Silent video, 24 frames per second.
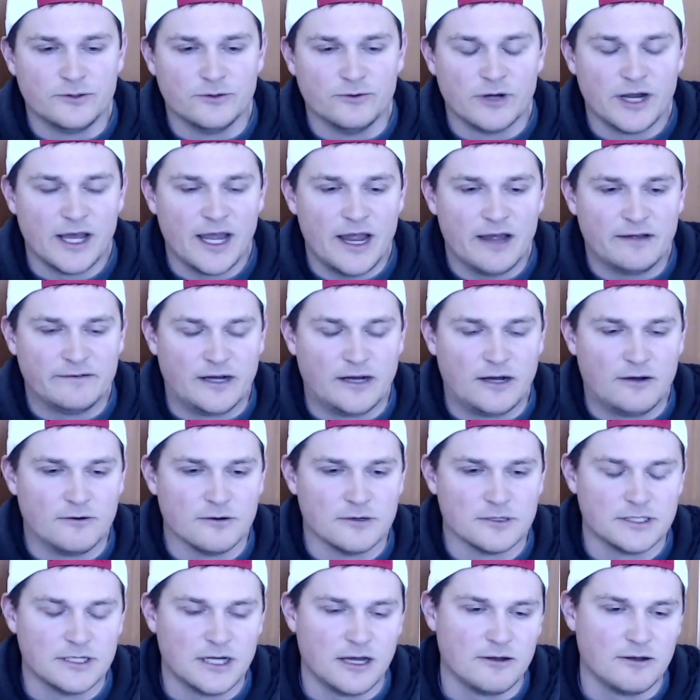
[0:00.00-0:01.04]
2.5
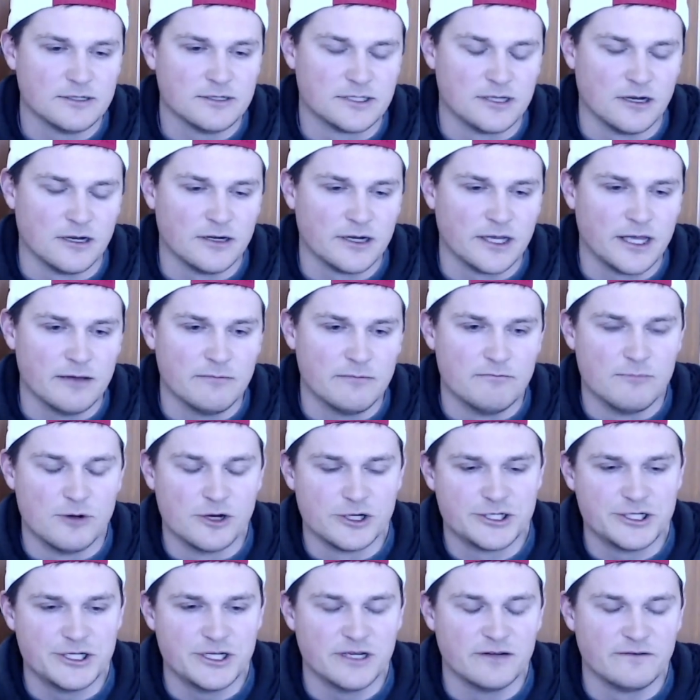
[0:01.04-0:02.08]
hours and now it's starting to get
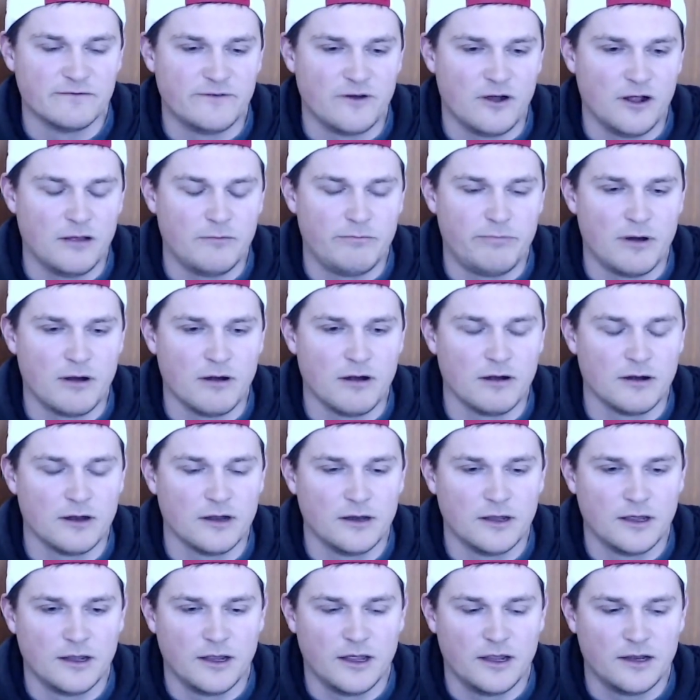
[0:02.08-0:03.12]
mushy and fall apart,
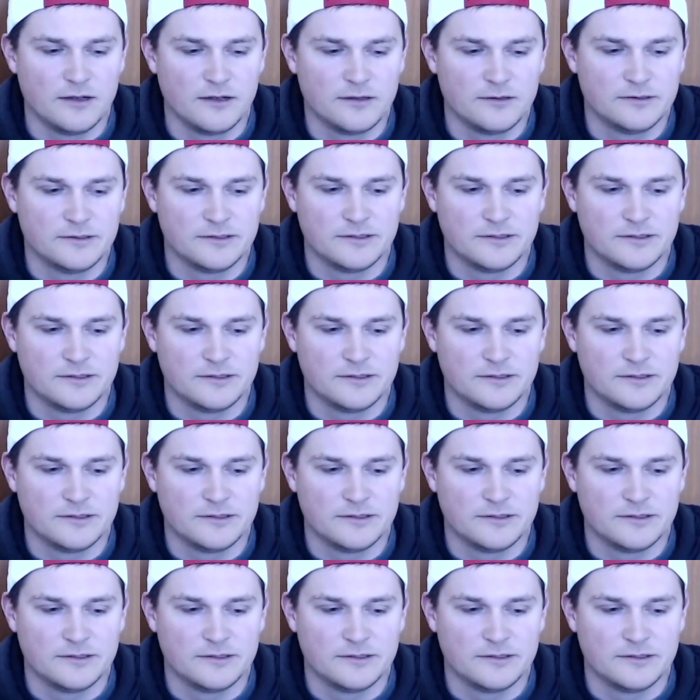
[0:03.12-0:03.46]
and it's